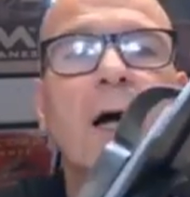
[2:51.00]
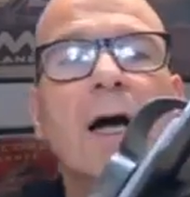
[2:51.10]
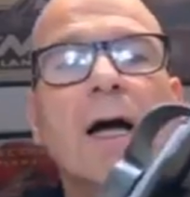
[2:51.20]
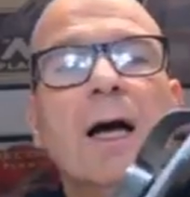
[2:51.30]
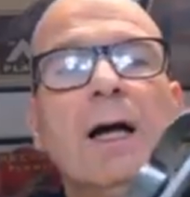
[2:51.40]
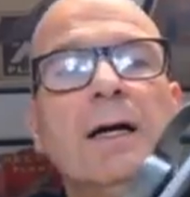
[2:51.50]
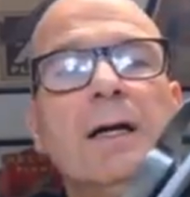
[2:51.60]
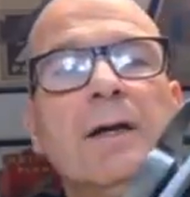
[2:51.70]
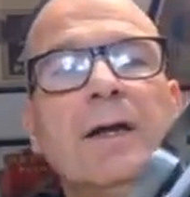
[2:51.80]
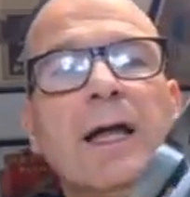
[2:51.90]
The
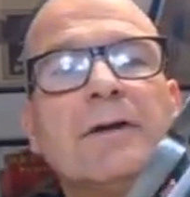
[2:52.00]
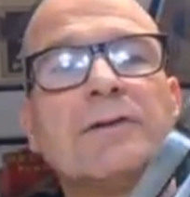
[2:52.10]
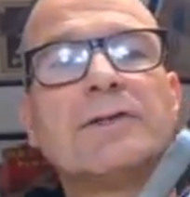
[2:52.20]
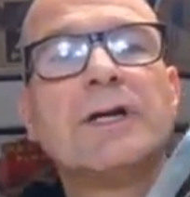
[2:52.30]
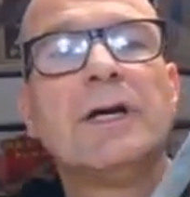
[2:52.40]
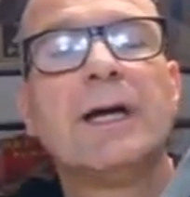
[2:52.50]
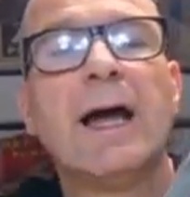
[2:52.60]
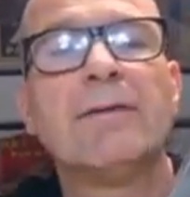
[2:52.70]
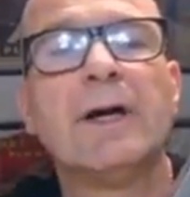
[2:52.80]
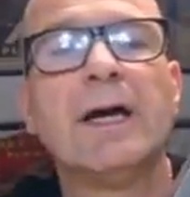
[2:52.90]
handles turned
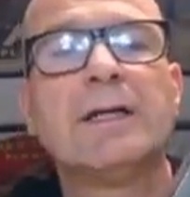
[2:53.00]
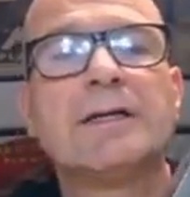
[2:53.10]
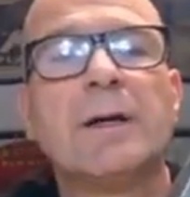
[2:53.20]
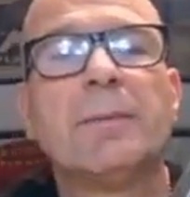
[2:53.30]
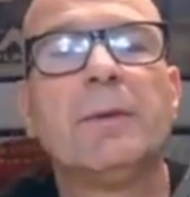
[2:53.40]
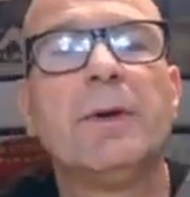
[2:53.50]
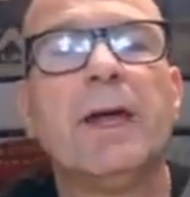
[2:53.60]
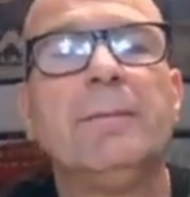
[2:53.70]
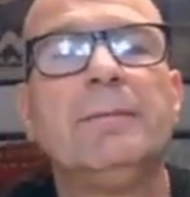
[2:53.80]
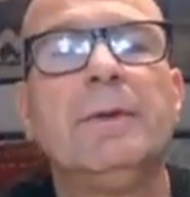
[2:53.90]
out nice, happy with
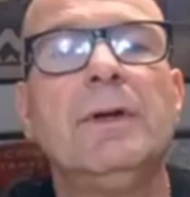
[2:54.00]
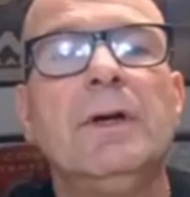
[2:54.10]
them,